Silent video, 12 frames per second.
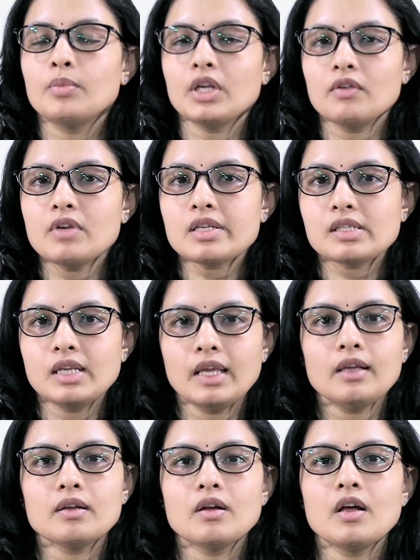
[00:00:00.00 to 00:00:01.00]

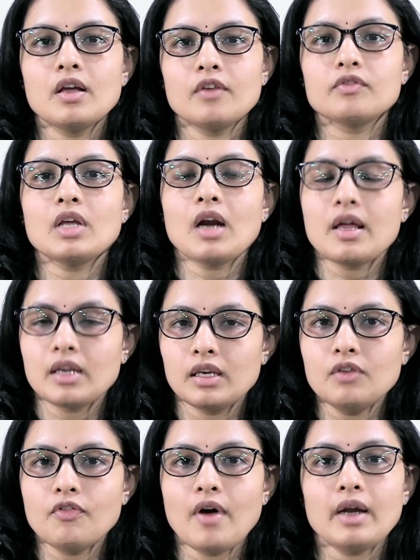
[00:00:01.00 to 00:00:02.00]
Previously, if there are
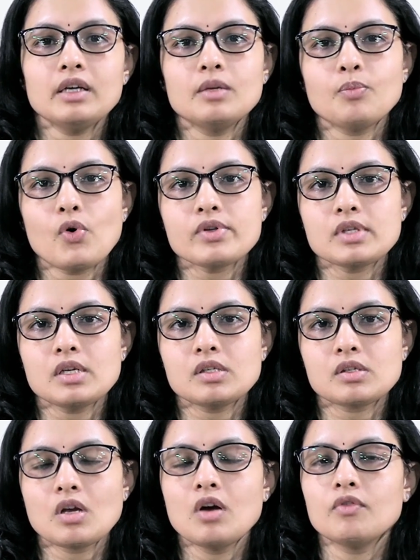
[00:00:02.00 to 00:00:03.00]
any fat
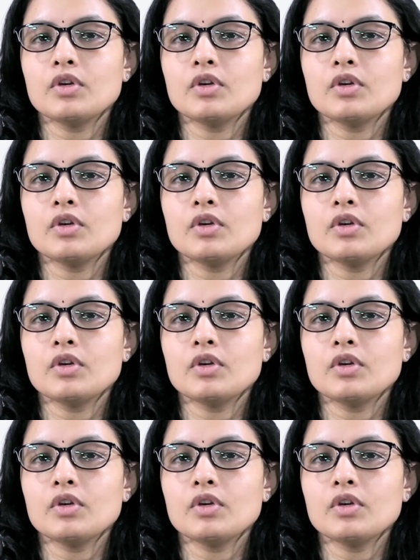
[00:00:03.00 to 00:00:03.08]
deposits,